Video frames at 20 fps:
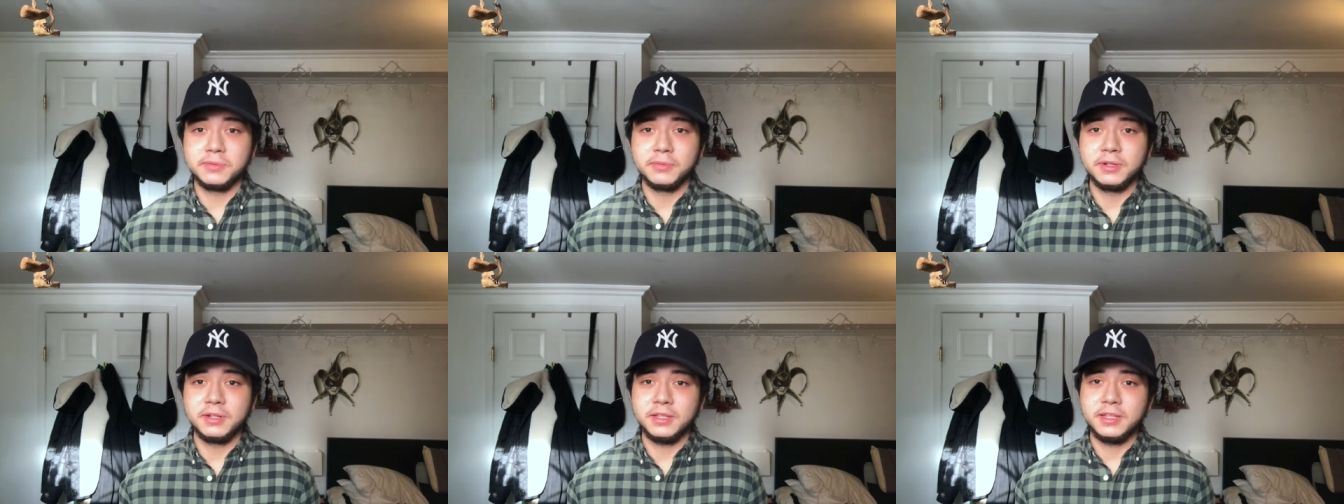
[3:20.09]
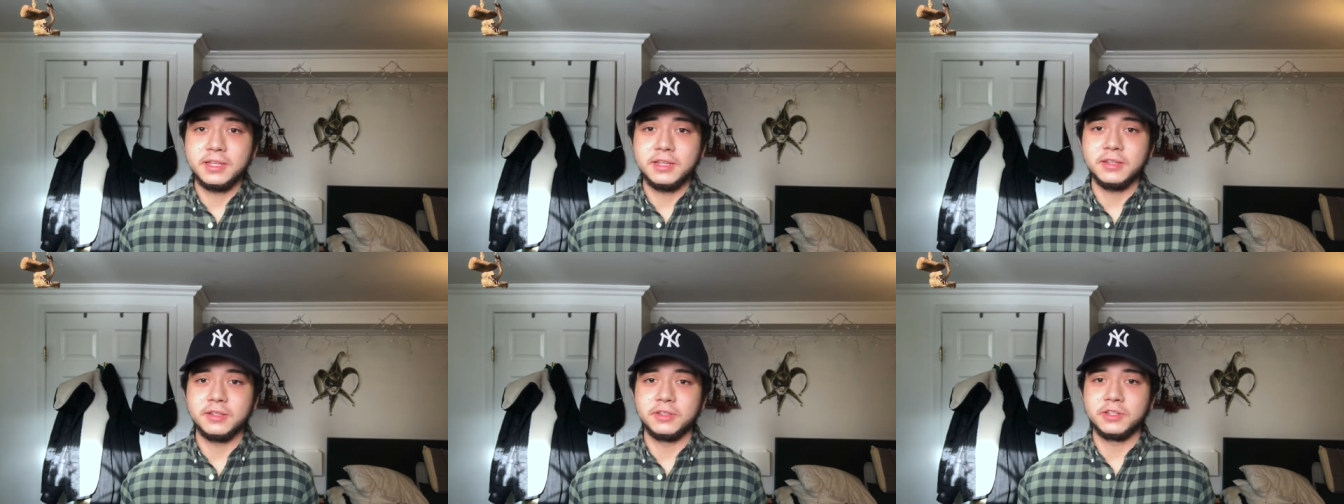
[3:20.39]

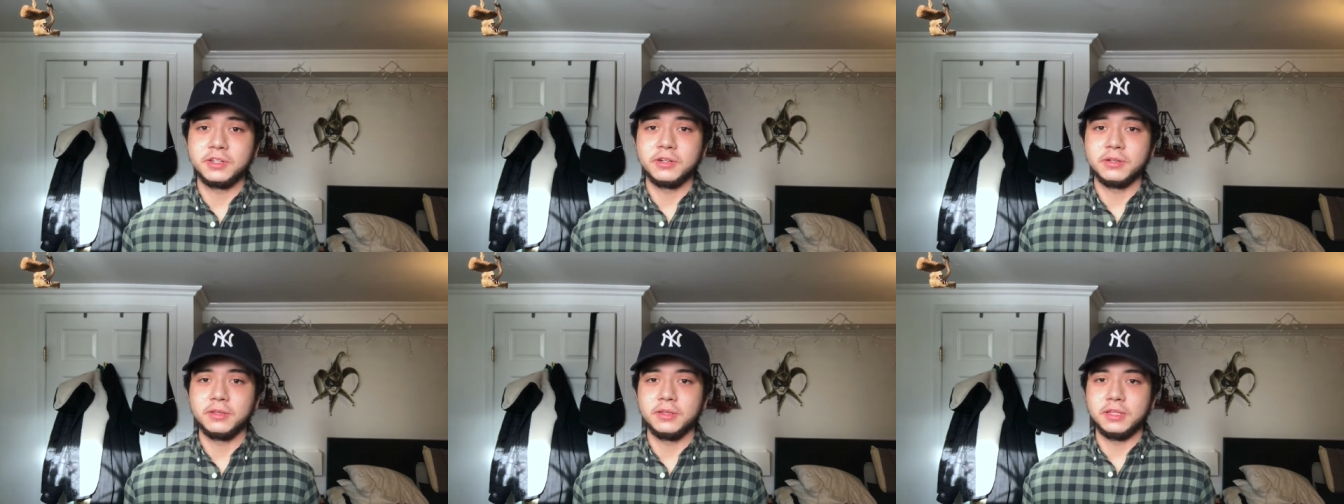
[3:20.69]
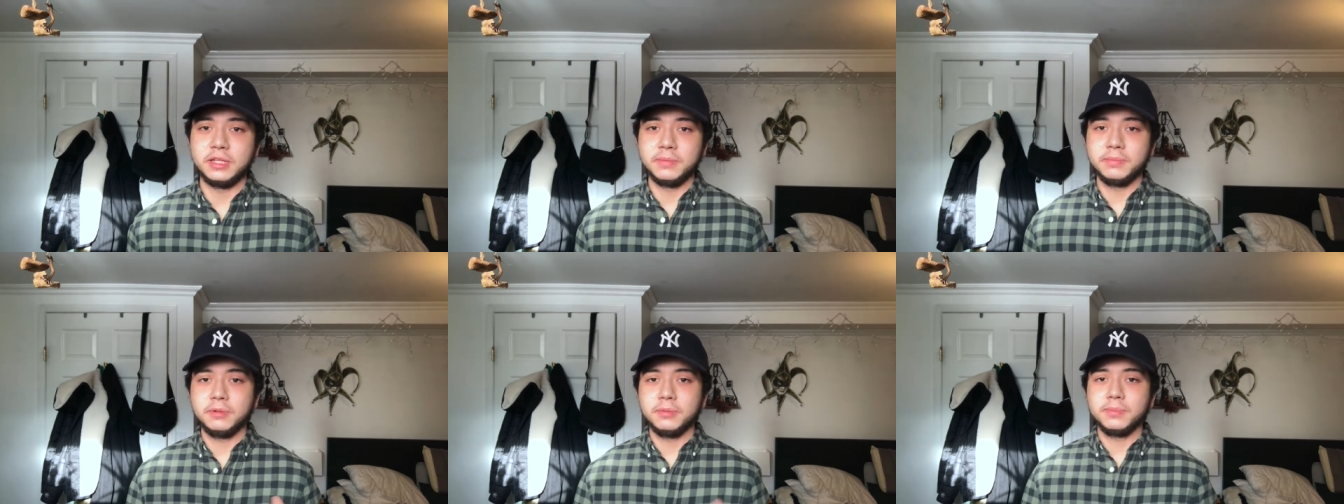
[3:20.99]
really until the
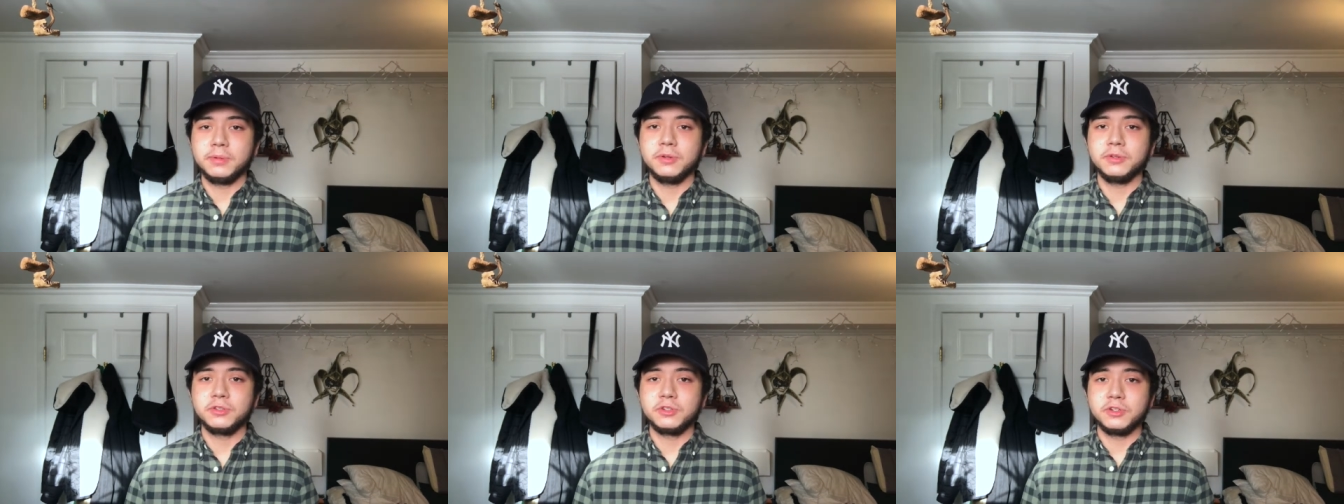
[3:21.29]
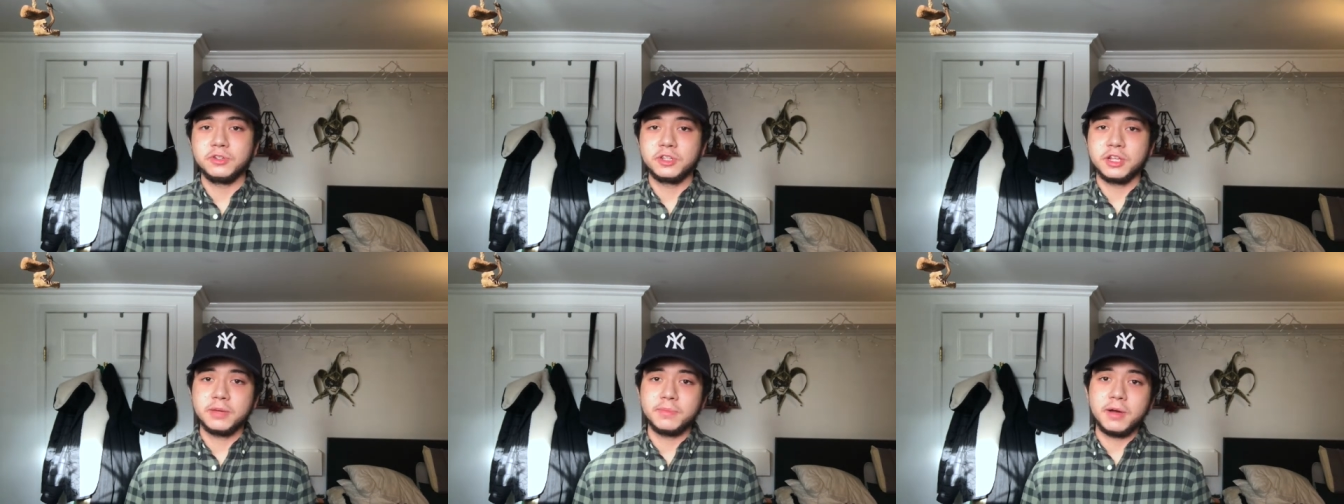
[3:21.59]
nipple
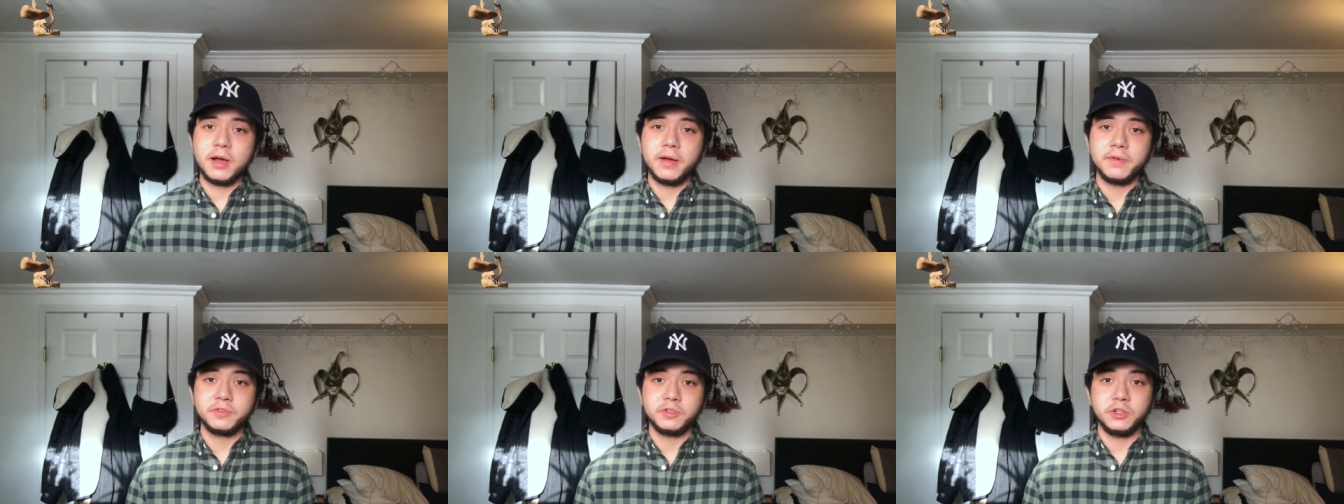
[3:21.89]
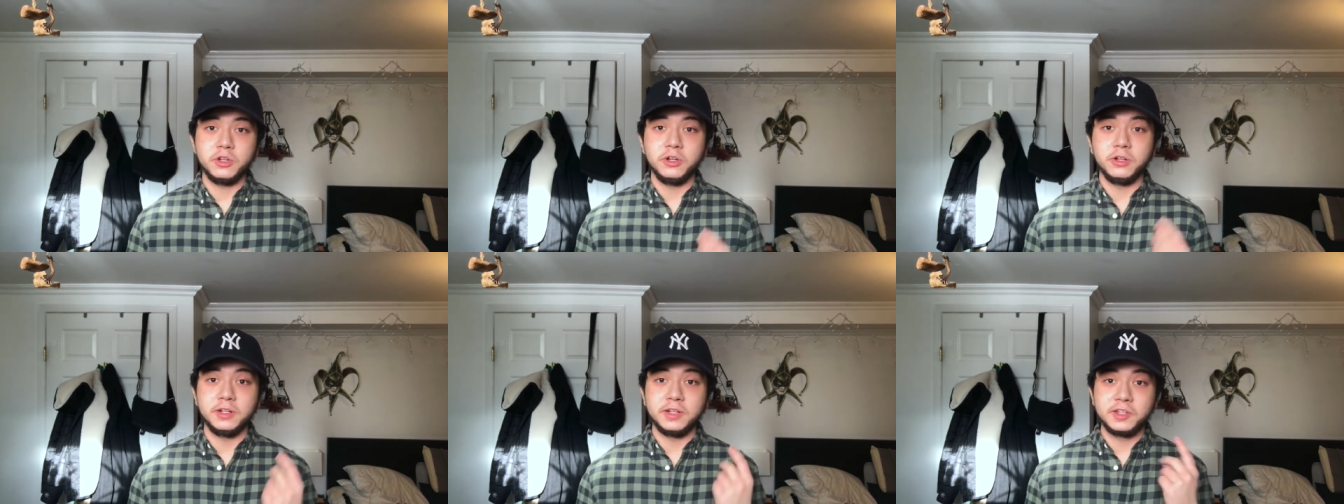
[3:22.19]
bolsters come off, so
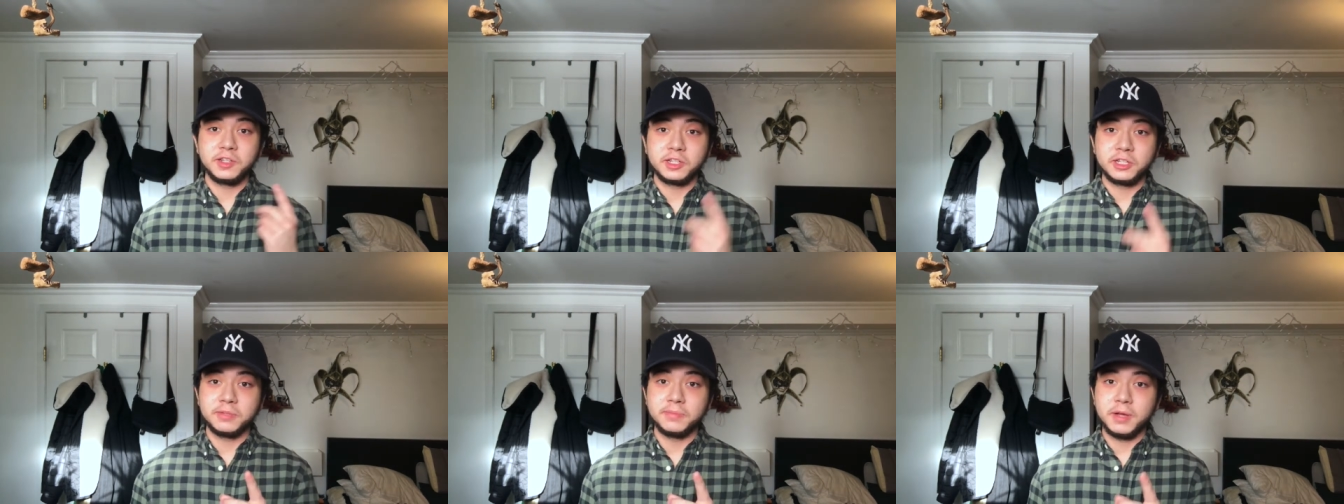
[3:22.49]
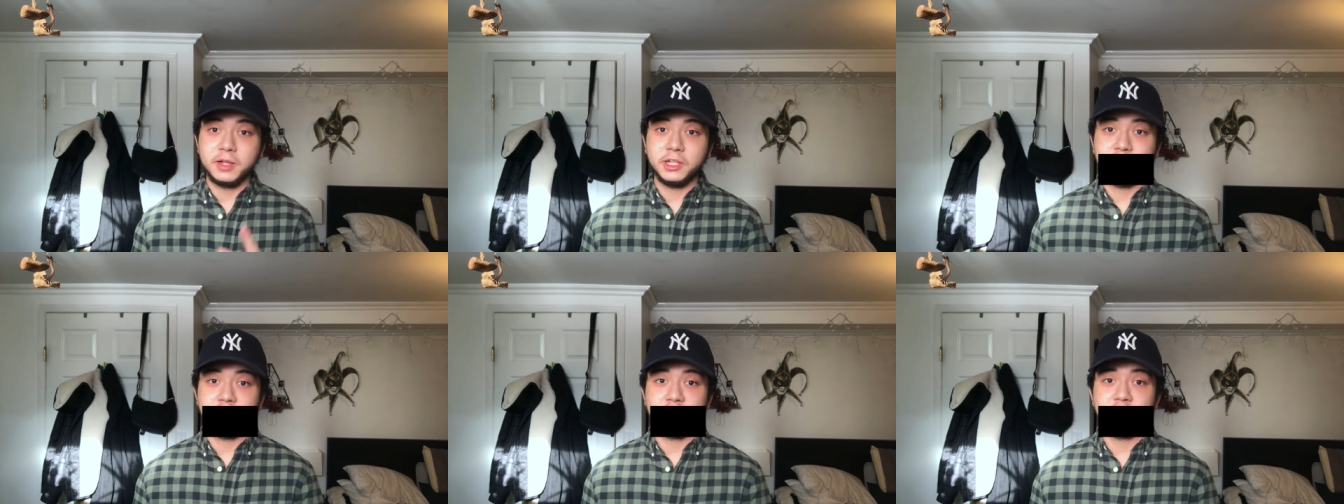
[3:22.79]
you're gonna
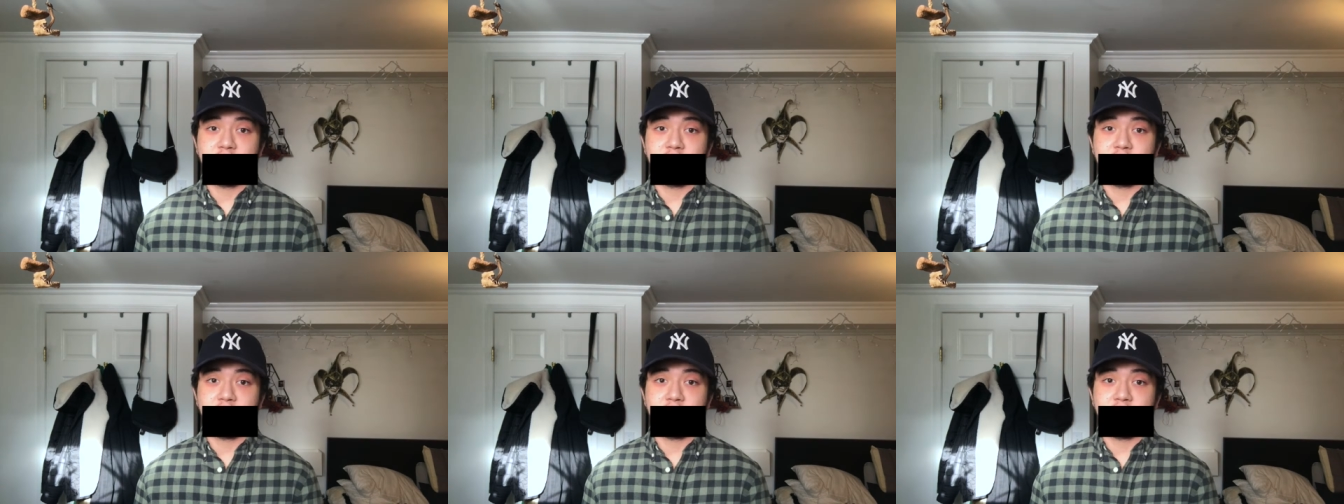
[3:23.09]
smell.